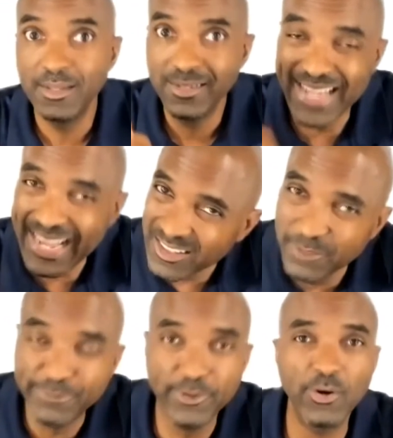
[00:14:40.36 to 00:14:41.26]
not in
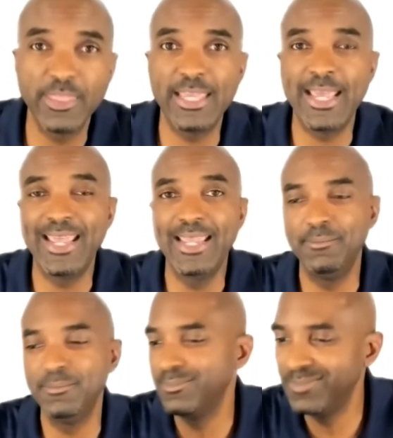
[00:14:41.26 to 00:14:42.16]
the flow of the
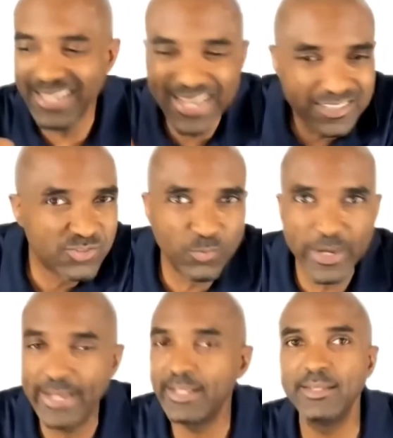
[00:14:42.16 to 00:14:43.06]
game, not
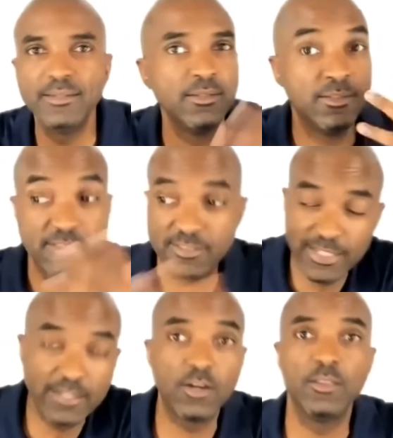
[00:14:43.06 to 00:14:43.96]
sweating,
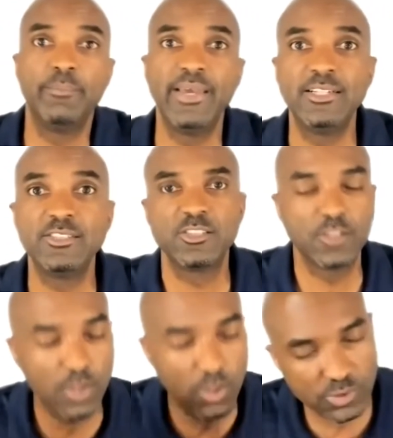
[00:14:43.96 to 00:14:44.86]
sitting on the bench.
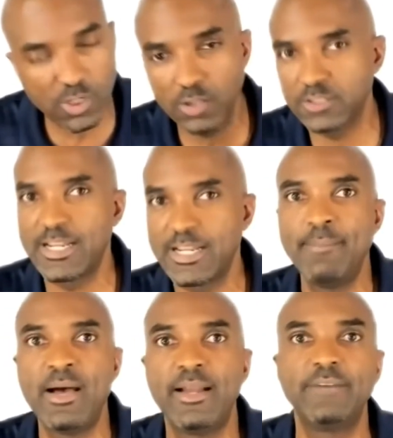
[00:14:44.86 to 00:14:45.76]
Coach calls a
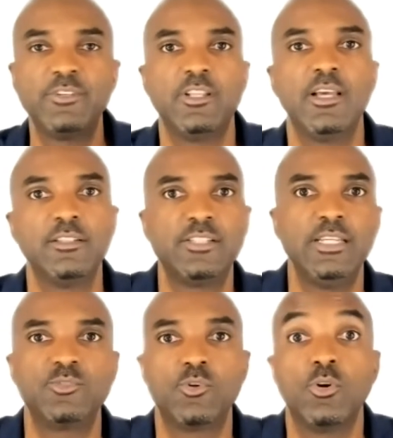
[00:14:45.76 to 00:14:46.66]
timeout after the other
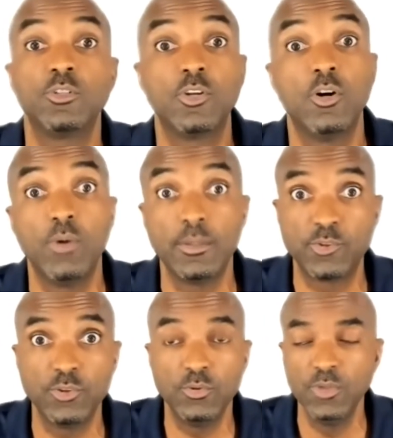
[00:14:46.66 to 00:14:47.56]
team scored to go up
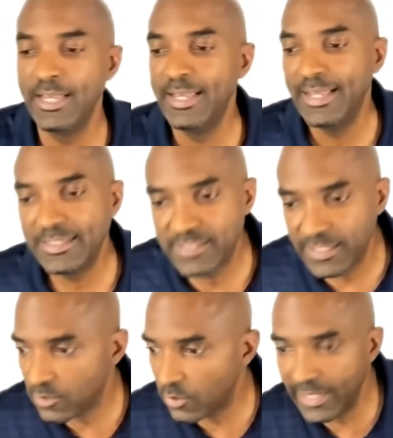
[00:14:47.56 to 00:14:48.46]
2. It
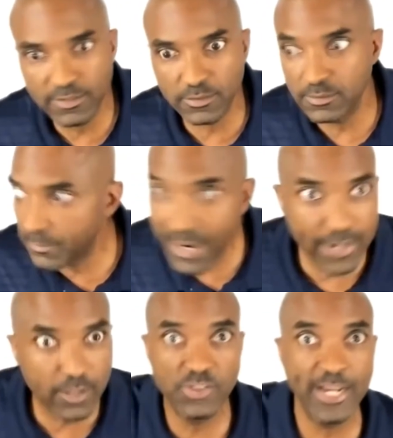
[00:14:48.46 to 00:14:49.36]
says, okay,
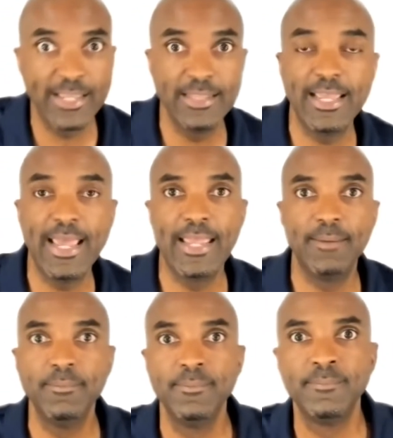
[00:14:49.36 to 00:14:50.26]
Damon, go check in the game.
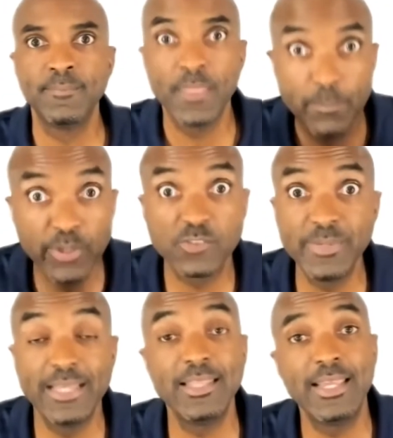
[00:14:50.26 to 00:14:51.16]
Puts
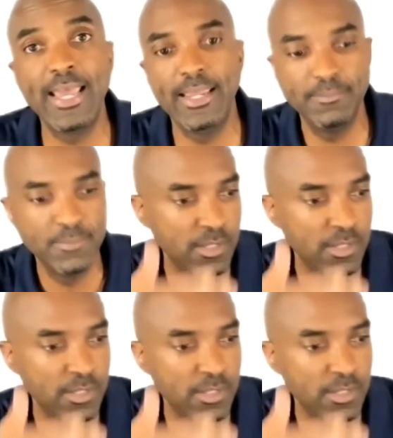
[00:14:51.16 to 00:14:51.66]
me in the game